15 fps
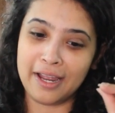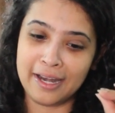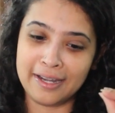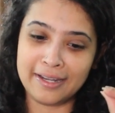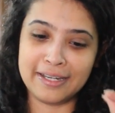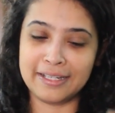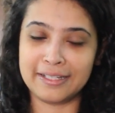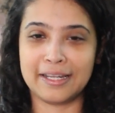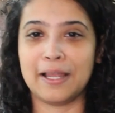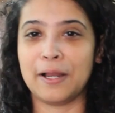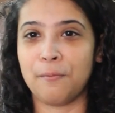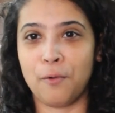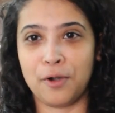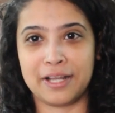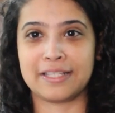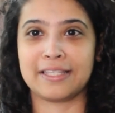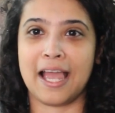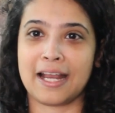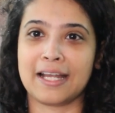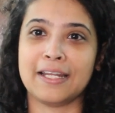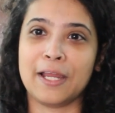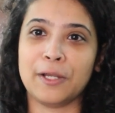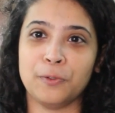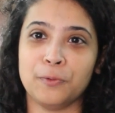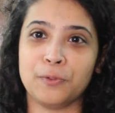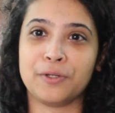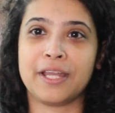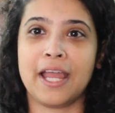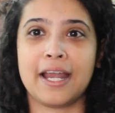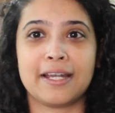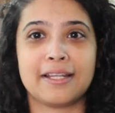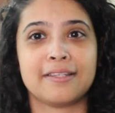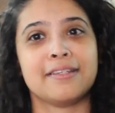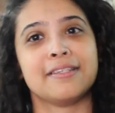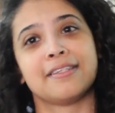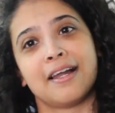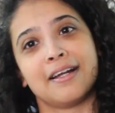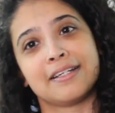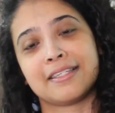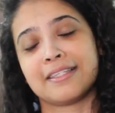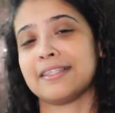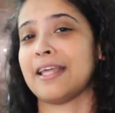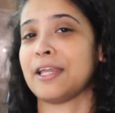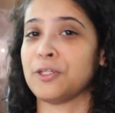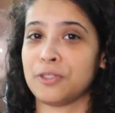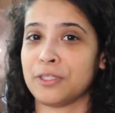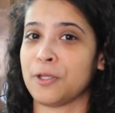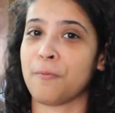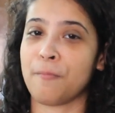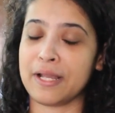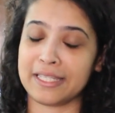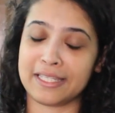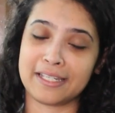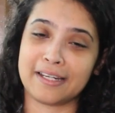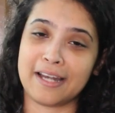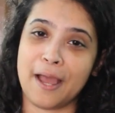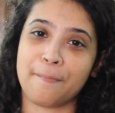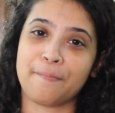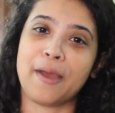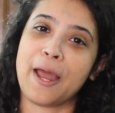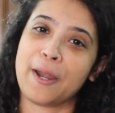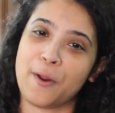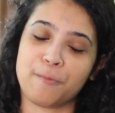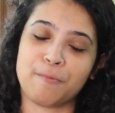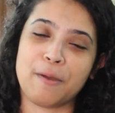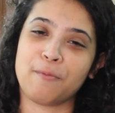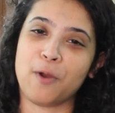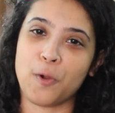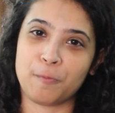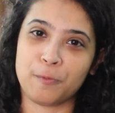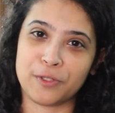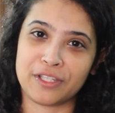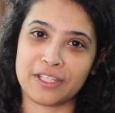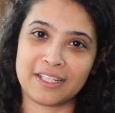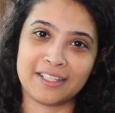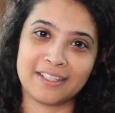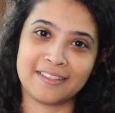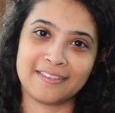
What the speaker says: in detail what exactly I do to get results that you see on my Instagram and on my blog post.